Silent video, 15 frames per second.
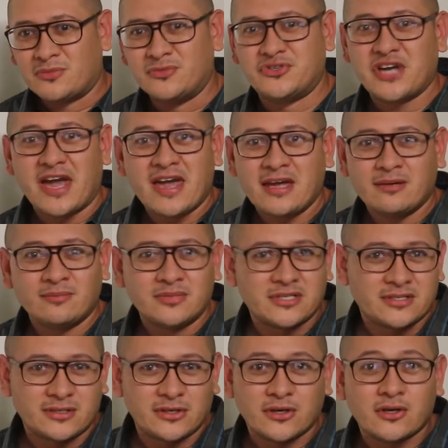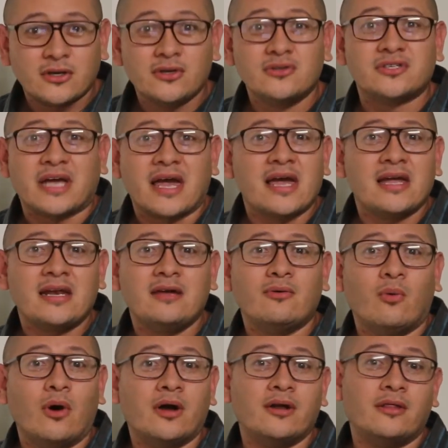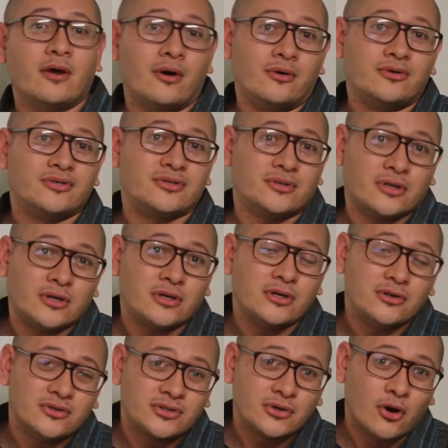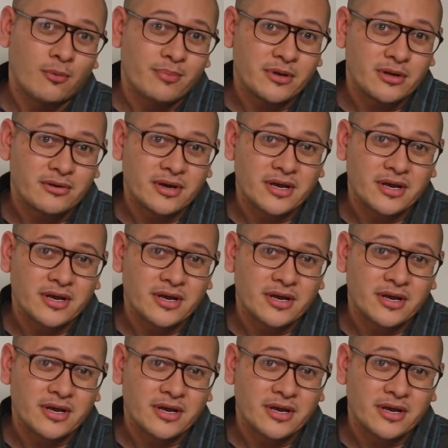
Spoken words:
James. You can use any one of those you can use to open your